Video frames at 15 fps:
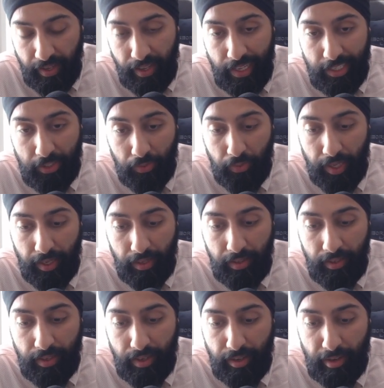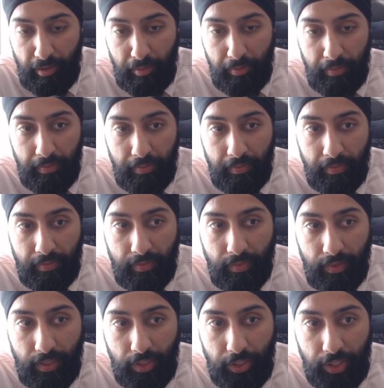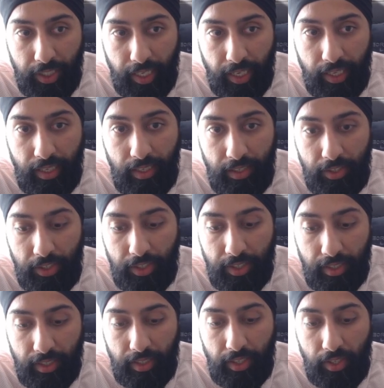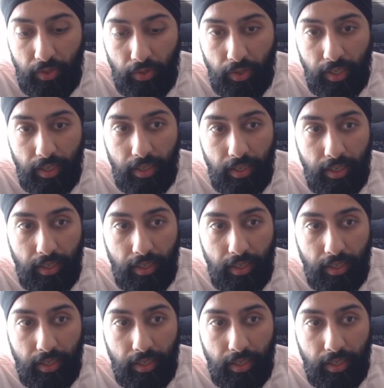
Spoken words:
As well, change your